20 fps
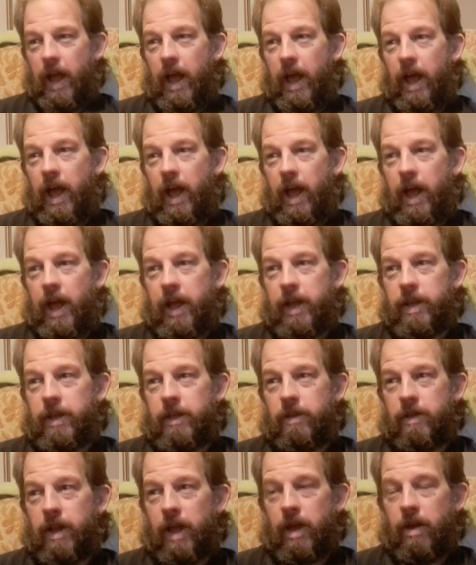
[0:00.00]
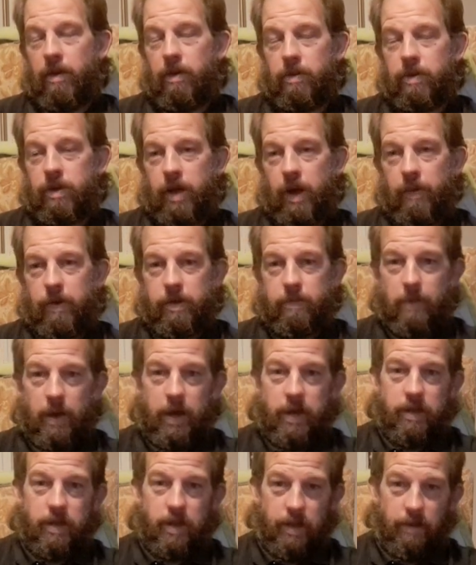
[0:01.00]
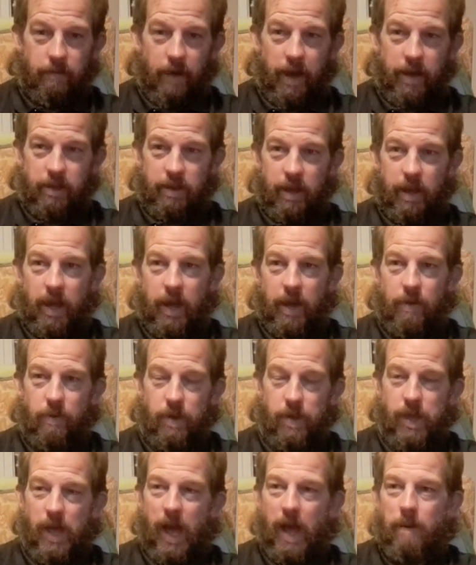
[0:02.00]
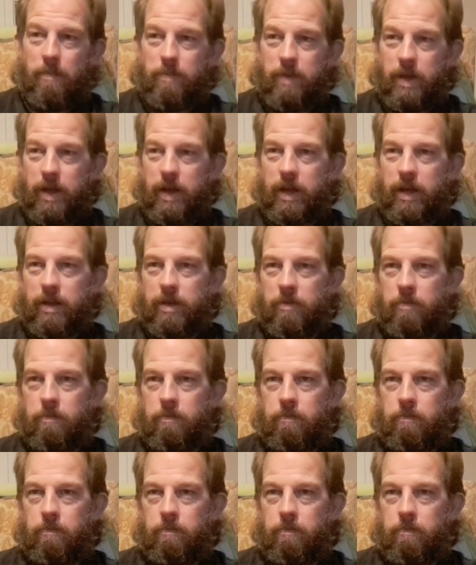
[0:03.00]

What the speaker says: And they also admitted to the fact that it was them that had